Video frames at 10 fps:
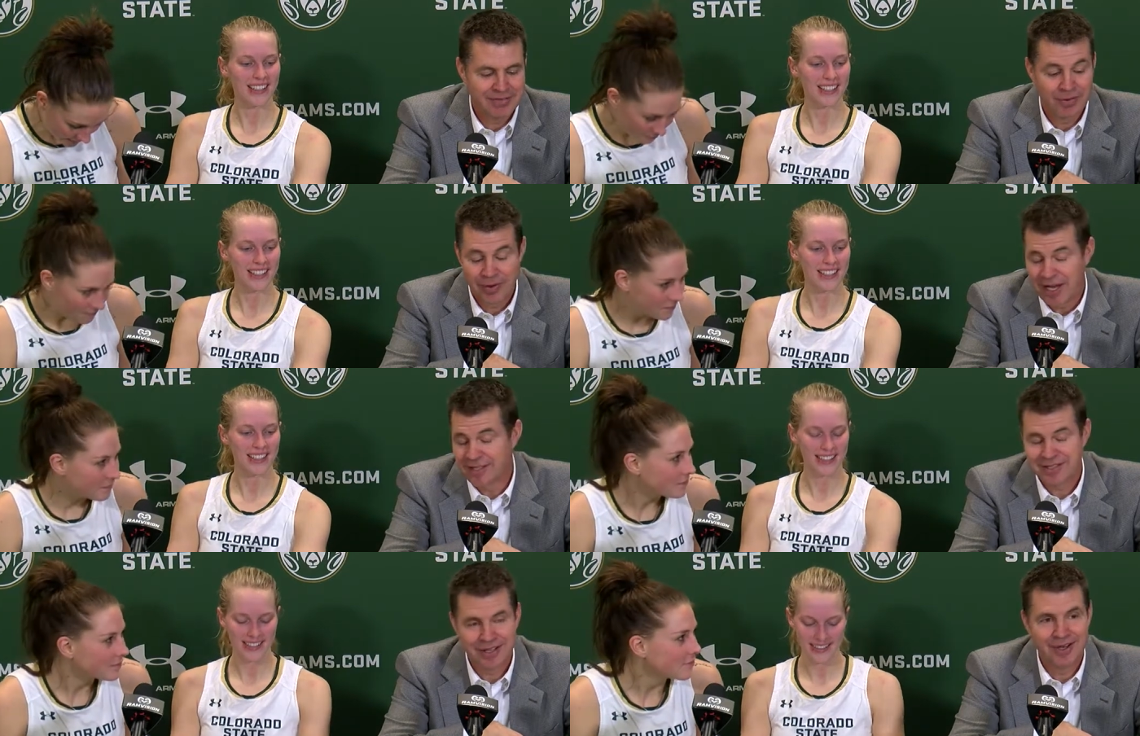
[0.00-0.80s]
Speaker 1: give a
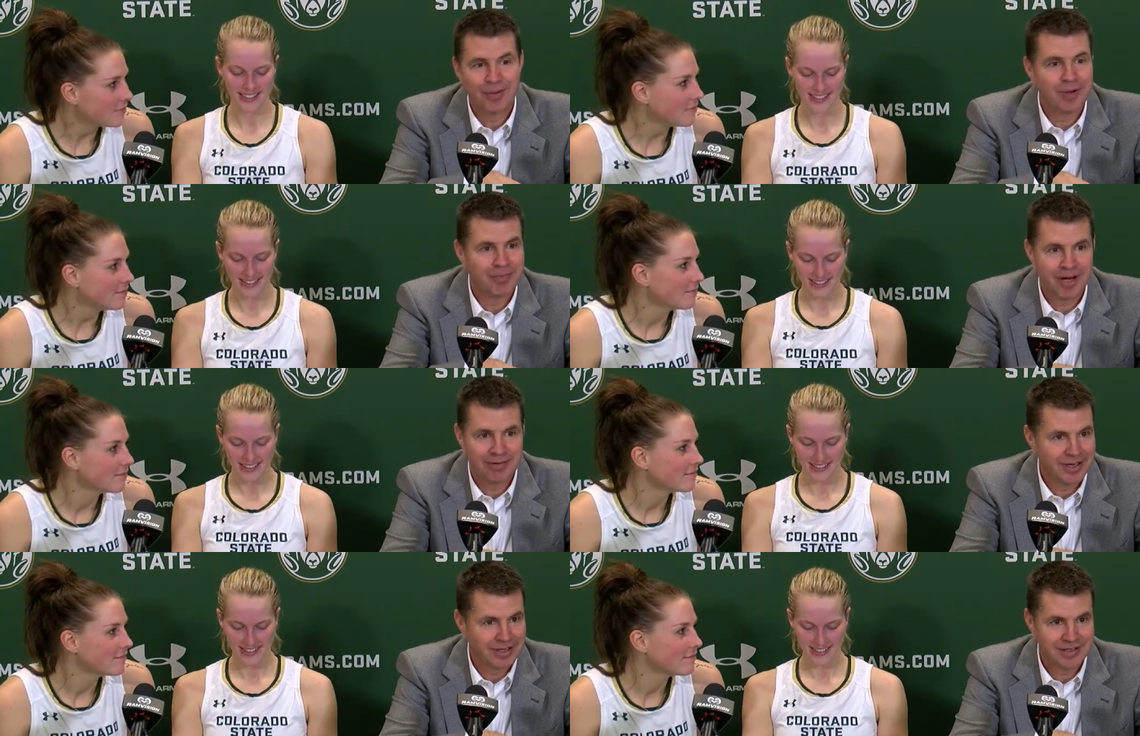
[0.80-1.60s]
rat's tail what my
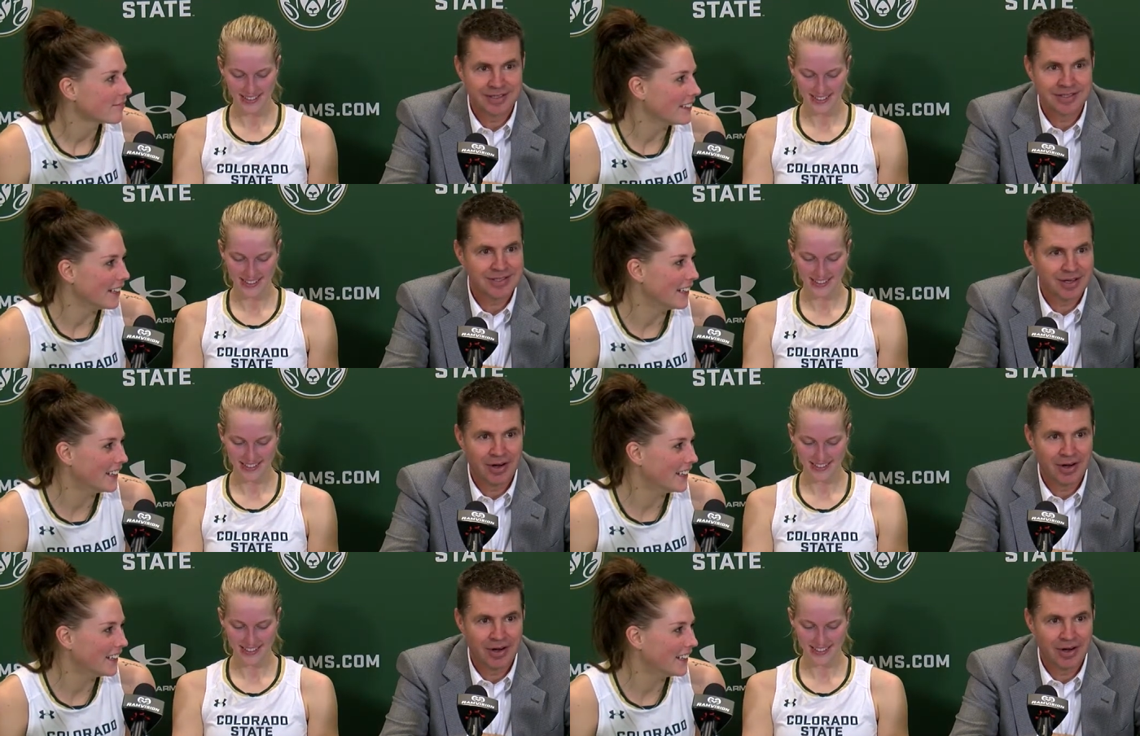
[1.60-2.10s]
record is.